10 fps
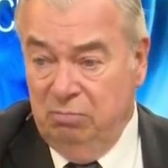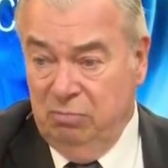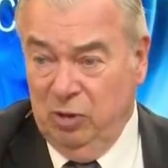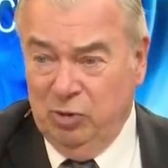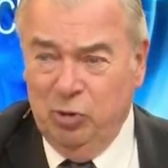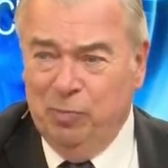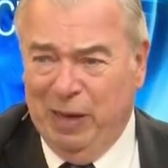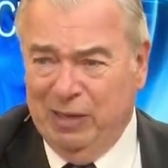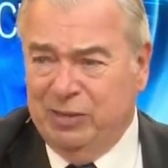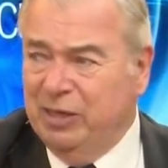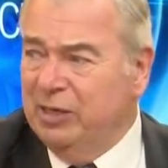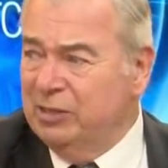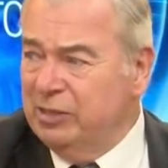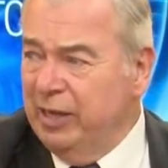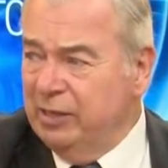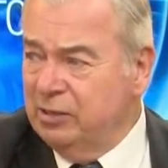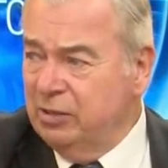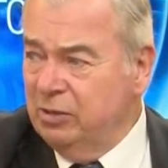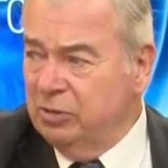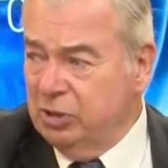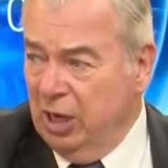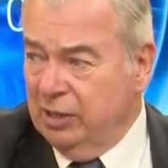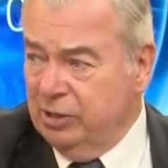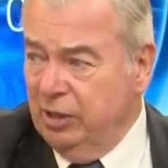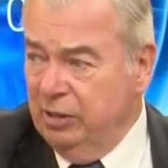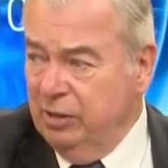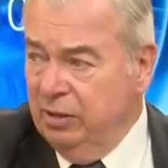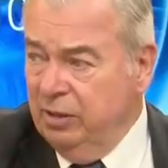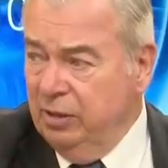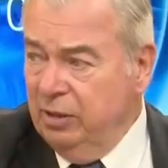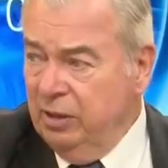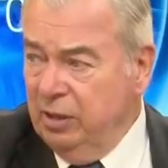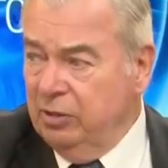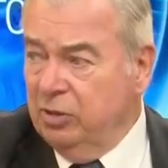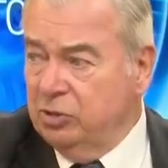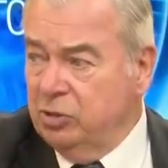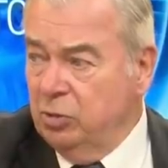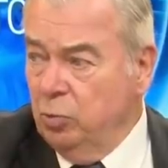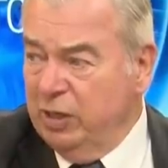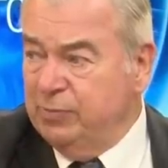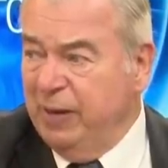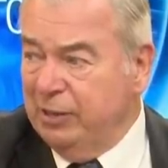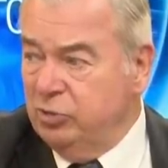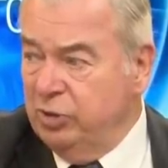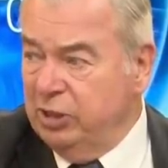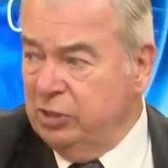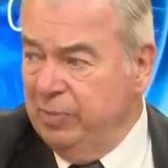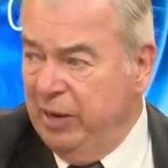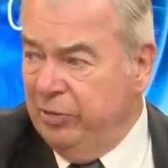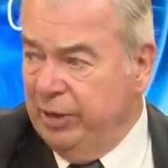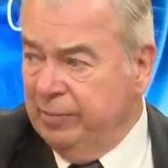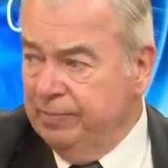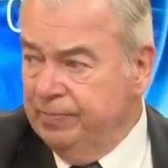there are two Palestinian states there's Gaza and there's West Bank, Judea, Samaria